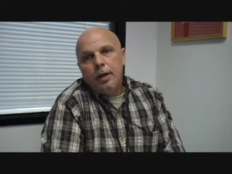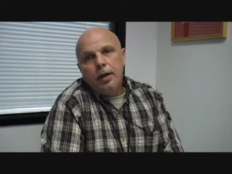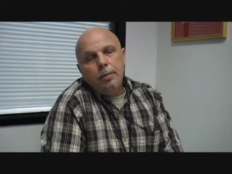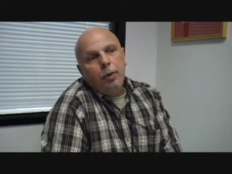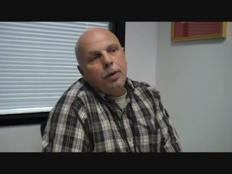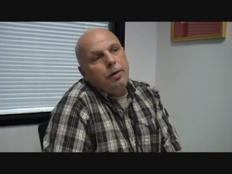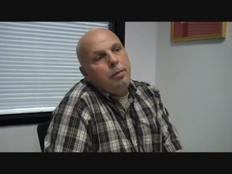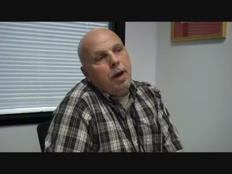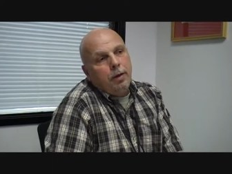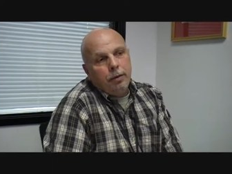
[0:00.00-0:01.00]
An important
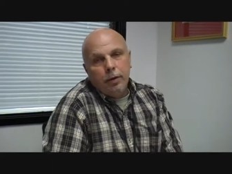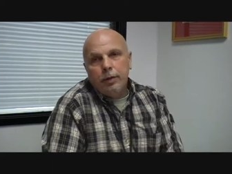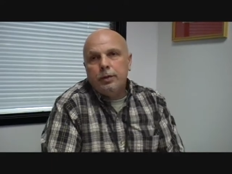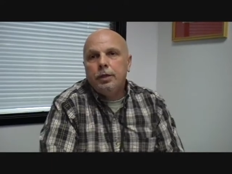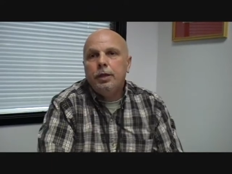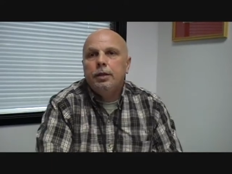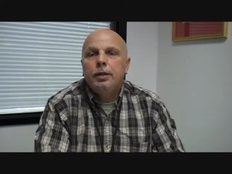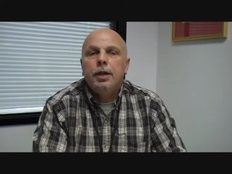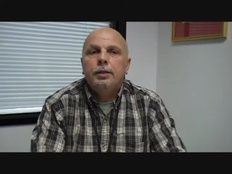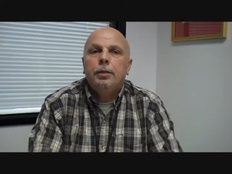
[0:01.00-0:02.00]
model, though, is the, the
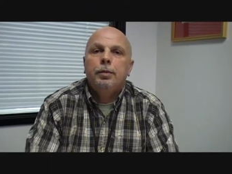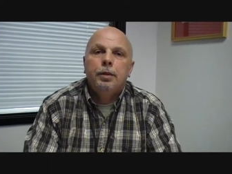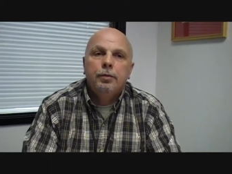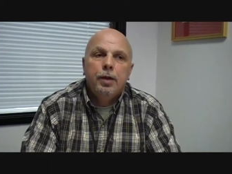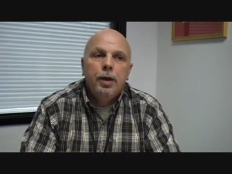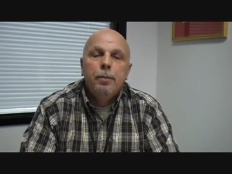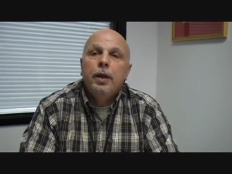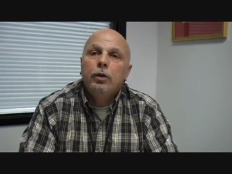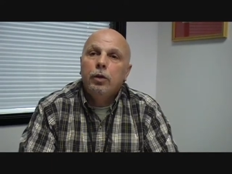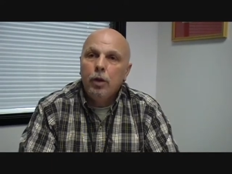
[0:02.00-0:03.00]
concept of uh, a
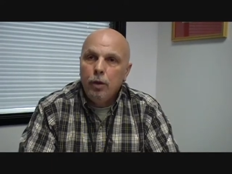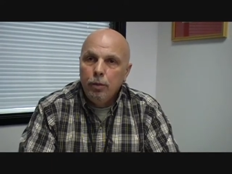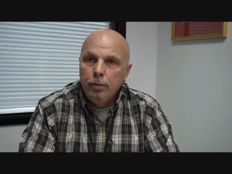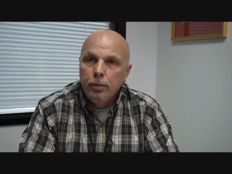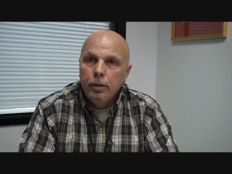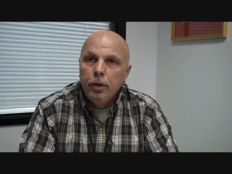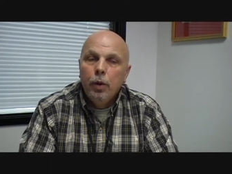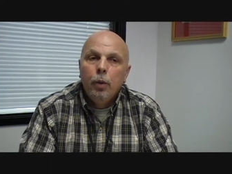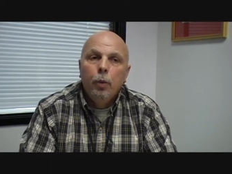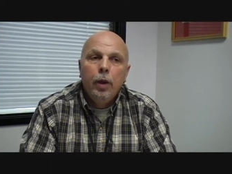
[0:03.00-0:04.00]
medical home
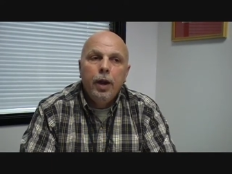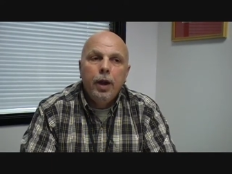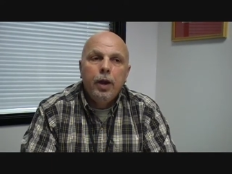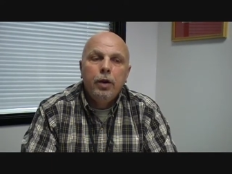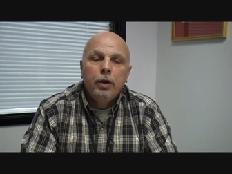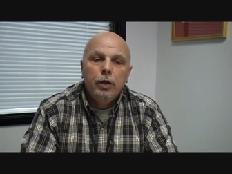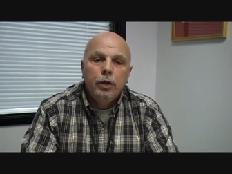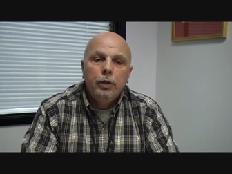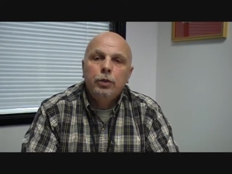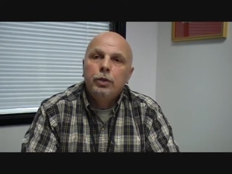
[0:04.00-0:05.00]
where
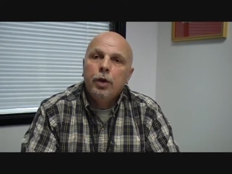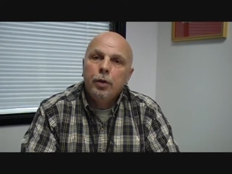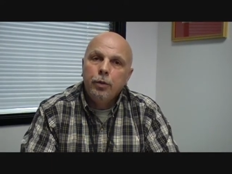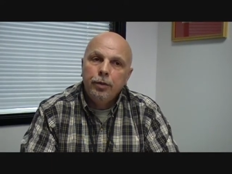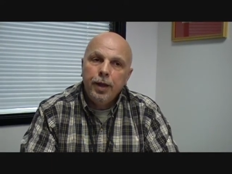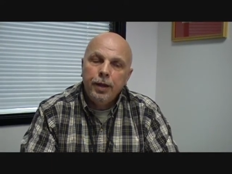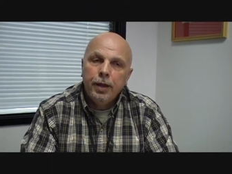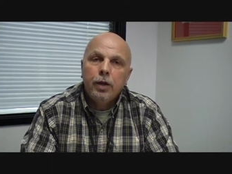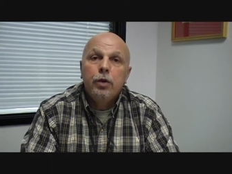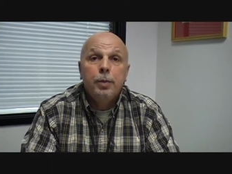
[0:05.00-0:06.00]
you start with that
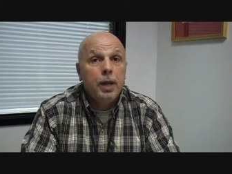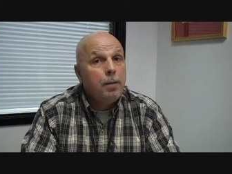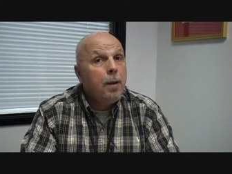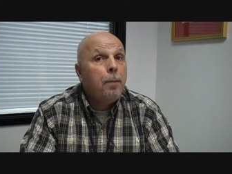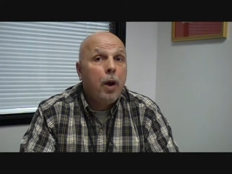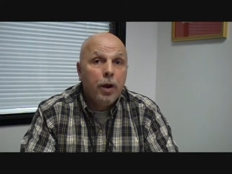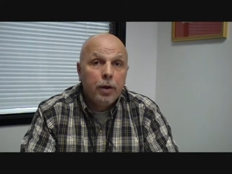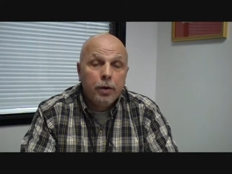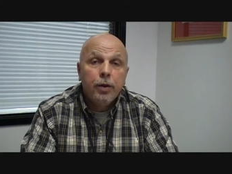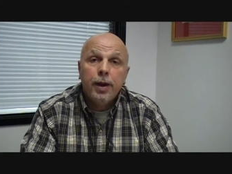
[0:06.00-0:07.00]
care and you become a
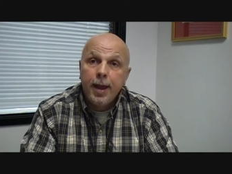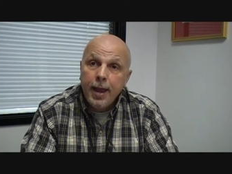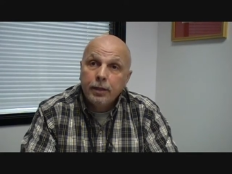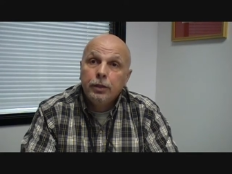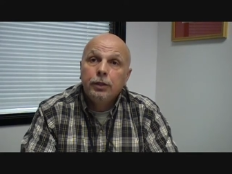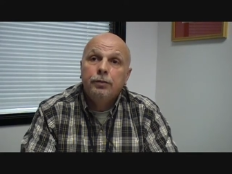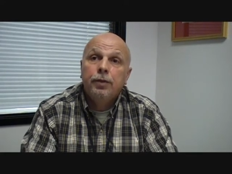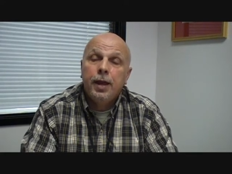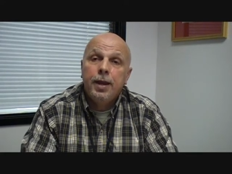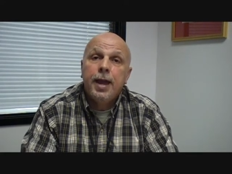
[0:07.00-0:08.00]
partner, an active,
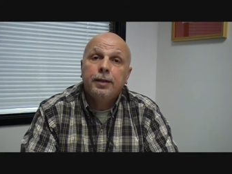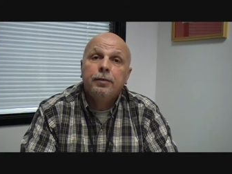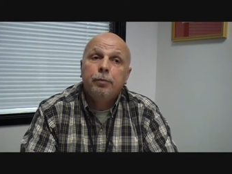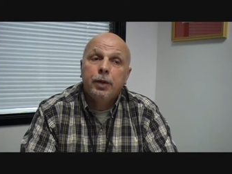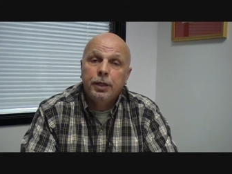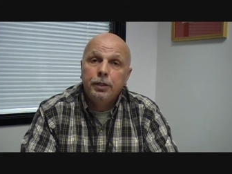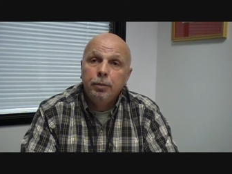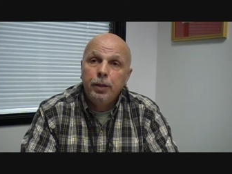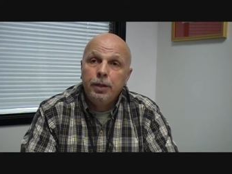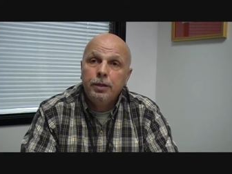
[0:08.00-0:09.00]
an active
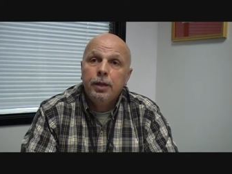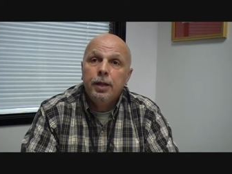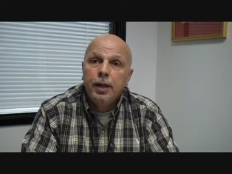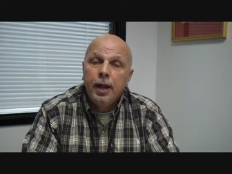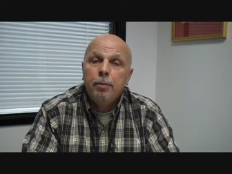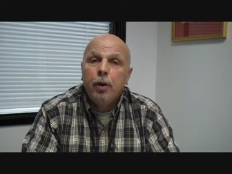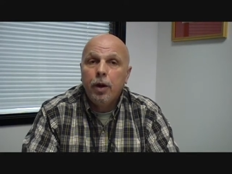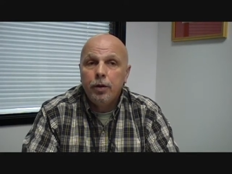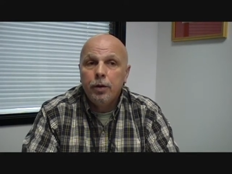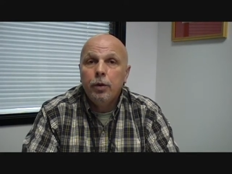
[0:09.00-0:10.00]
participant and
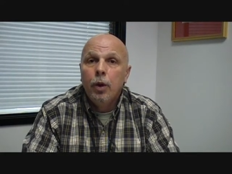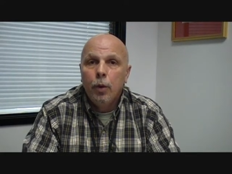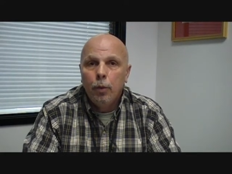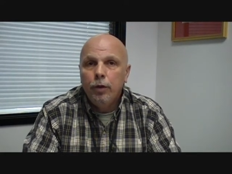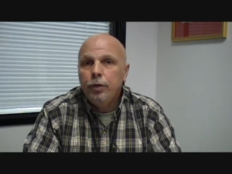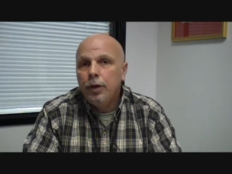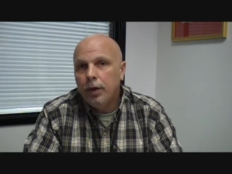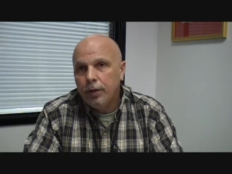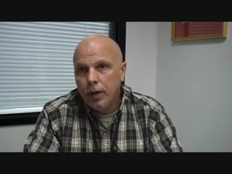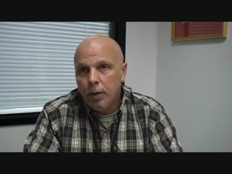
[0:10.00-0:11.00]
partner with your
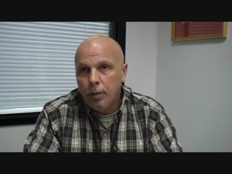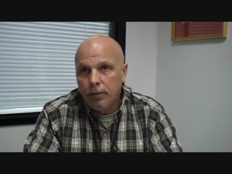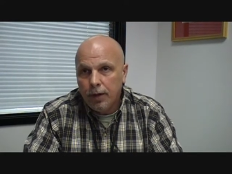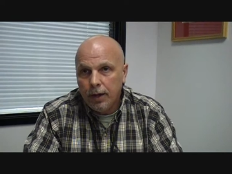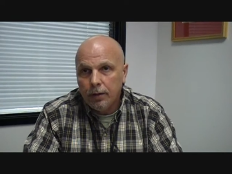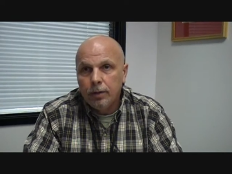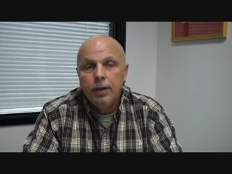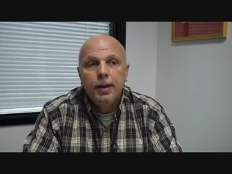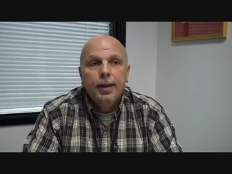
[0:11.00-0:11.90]
healthcare provider,